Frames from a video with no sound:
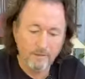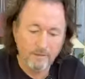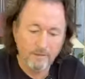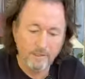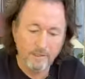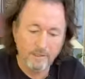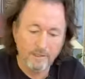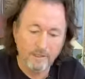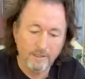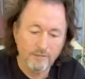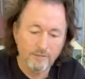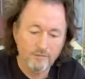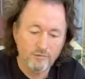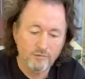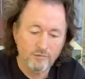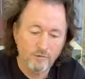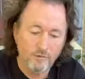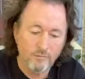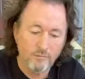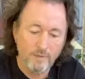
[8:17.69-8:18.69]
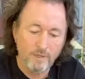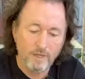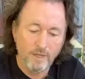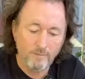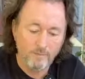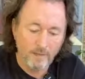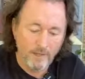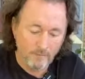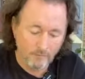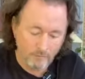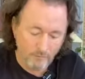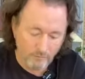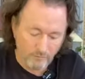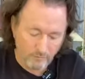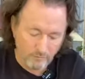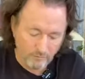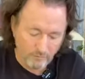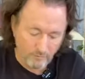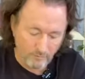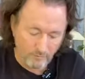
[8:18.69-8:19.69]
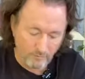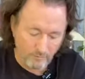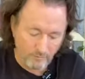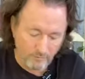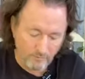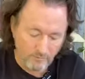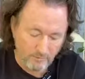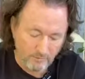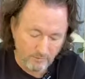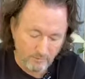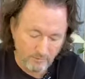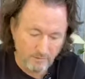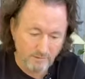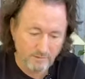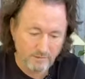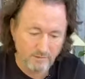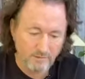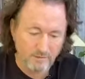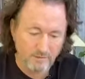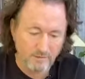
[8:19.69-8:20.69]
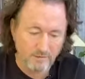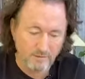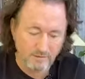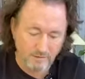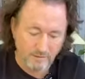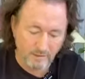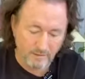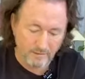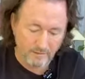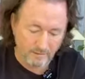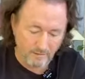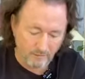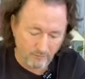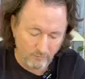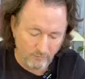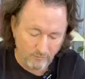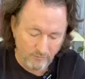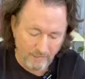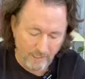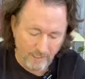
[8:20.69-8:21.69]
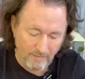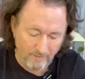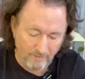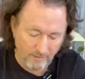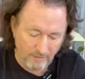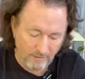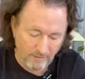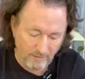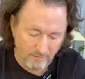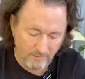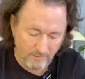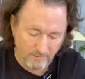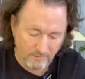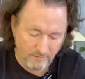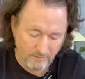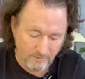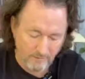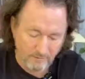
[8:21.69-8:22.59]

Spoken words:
Okay, guys, you know me, I'm not real super technical savvy here.